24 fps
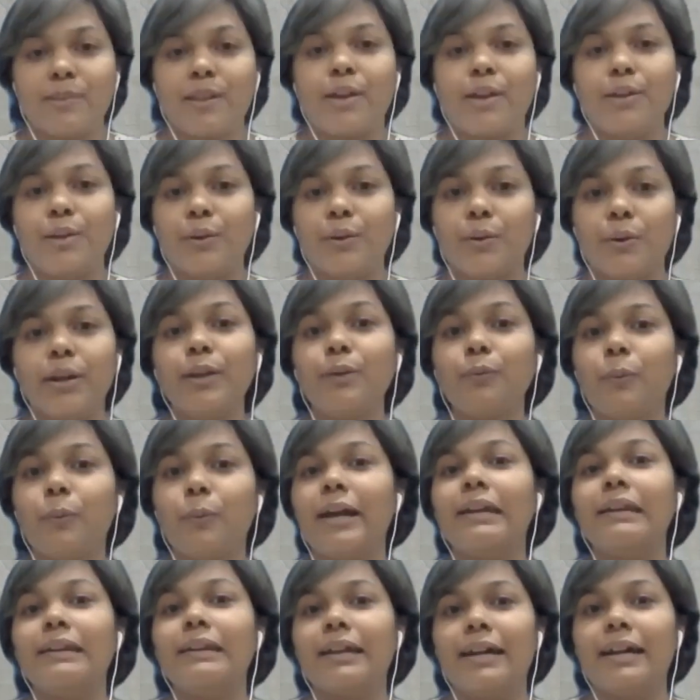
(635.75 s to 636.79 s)
you know, in
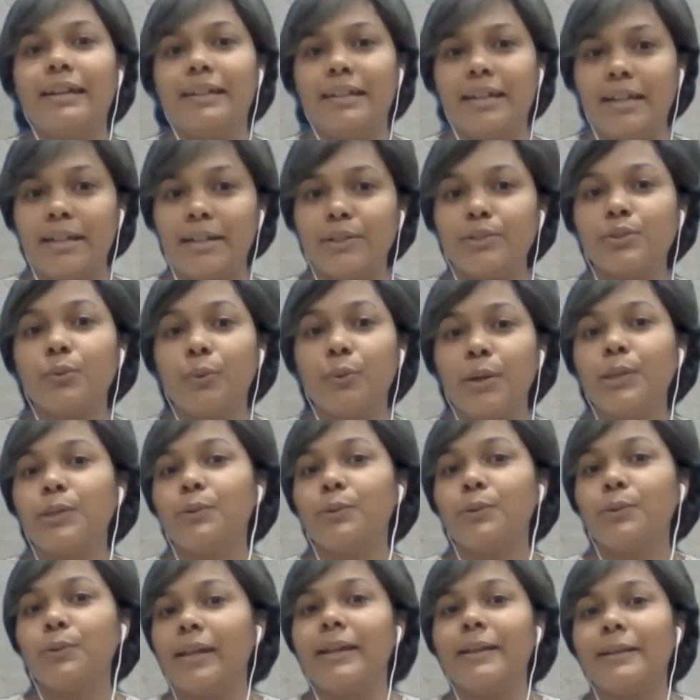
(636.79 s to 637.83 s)
one night. It is going
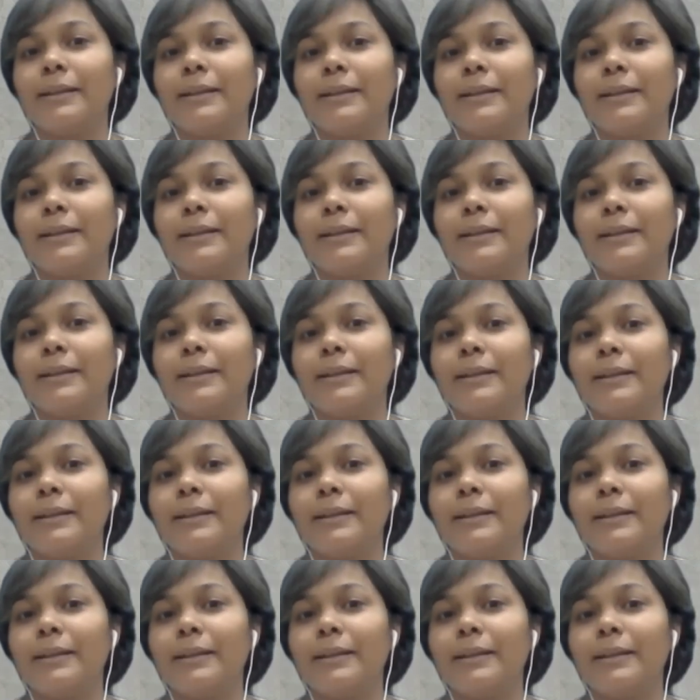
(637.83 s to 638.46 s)
to take time.